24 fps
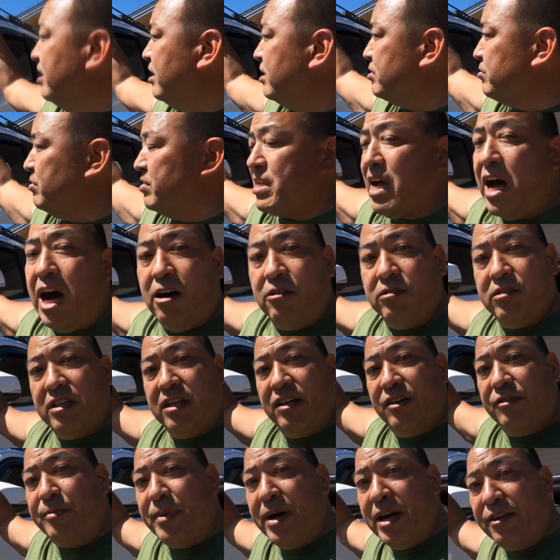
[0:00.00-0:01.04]
So it's out
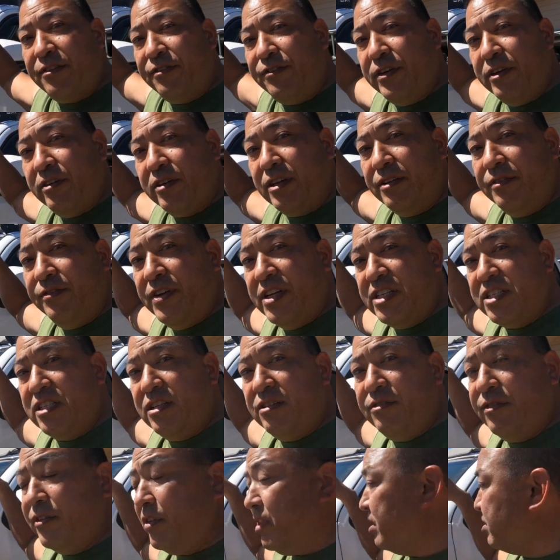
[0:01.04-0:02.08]
of my field of vision
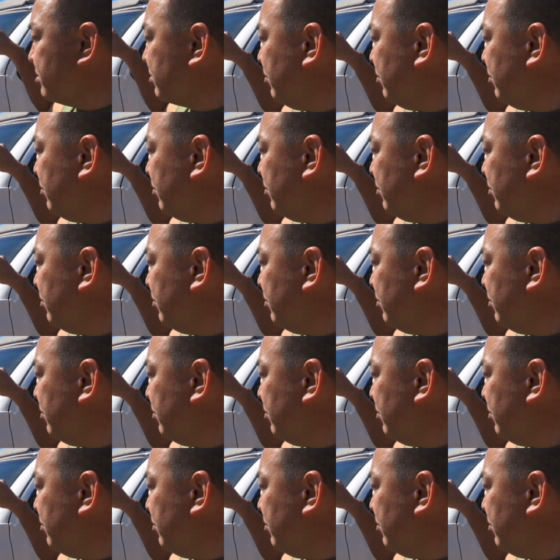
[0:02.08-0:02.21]
for this